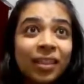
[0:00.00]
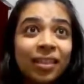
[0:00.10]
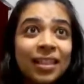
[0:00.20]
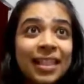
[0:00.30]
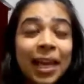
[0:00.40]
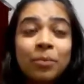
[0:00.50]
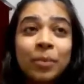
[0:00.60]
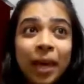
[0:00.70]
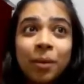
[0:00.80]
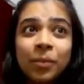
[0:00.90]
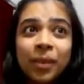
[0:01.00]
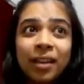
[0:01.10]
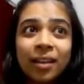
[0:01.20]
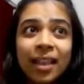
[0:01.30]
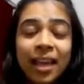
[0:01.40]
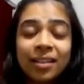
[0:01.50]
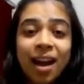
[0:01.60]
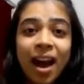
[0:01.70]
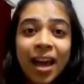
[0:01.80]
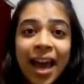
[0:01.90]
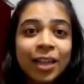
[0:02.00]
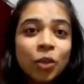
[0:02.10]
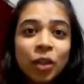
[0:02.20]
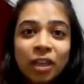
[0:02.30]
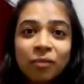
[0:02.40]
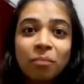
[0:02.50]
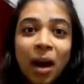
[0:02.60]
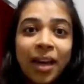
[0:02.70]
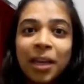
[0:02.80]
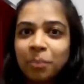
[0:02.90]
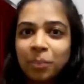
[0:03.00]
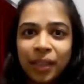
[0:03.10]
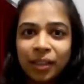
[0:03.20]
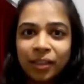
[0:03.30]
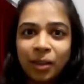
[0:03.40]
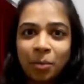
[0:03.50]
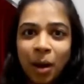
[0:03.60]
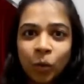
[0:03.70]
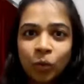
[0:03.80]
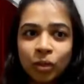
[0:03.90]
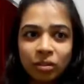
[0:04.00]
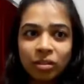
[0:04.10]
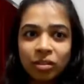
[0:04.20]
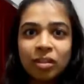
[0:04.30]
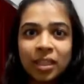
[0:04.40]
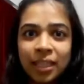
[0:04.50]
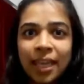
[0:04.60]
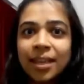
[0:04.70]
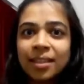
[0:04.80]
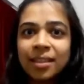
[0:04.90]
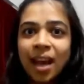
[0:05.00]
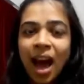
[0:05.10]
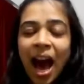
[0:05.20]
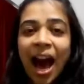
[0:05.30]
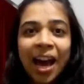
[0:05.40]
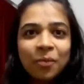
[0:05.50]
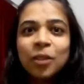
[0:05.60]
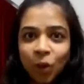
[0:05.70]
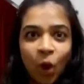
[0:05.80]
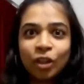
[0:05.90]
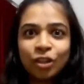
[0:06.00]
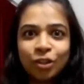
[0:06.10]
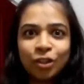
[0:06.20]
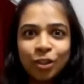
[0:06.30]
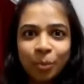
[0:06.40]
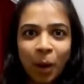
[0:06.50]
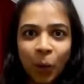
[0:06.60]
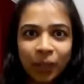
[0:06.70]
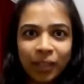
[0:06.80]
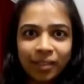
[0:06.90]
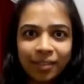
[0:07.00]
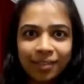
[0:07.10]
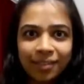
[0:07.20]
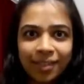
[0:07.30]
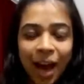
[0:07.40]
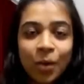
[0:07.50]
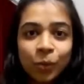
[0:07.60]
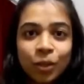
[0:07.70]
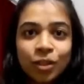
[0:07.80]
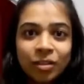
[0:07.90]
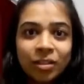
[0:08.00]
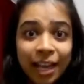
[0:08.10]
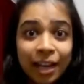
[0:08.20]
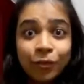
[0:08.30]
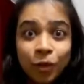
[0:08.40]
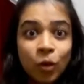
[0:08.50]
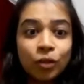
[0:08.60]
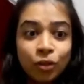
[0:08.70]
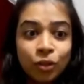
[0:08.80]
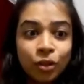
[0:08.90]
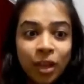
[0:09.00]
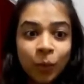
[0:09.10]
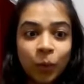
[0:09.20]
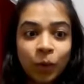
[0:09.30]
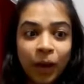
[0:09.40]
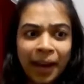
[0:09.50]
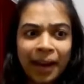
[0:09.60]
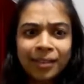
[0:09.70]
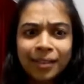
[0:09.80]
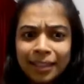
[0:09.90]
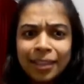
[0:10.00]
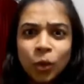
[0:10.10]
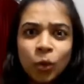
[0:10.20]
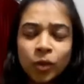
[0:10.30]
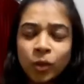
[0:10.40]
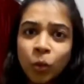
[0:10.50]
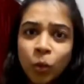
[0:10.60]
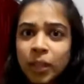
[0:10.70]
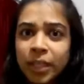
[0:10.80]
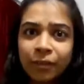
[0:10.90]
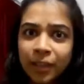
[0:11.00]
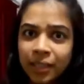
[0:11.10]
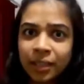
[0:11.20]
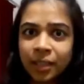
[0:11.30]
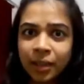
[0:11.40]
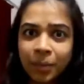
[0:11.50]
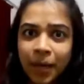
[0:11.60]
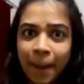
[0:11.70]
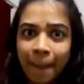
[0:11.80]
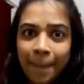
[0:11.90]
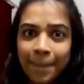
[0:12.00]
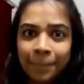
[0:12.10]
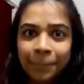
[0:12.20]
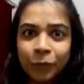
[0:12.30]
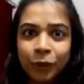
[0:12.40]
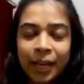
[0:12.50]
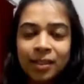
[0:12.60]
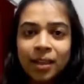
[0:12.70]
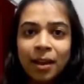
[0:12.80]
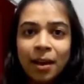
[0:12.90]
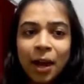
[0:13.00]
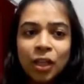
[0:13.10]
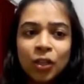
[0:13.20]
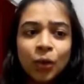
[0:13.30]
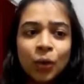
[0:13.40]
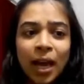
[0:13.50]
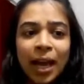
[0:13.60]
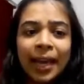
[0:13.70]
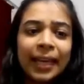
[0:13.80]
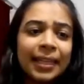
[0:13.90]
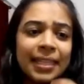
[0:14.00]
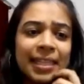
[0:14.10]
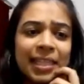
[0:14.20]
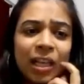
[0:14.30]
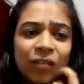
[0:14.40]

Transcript: the time came that I had to give my opinion about certain things. I was conscious about it. I was self-conscious. I had a little low self-esteem, right? So instead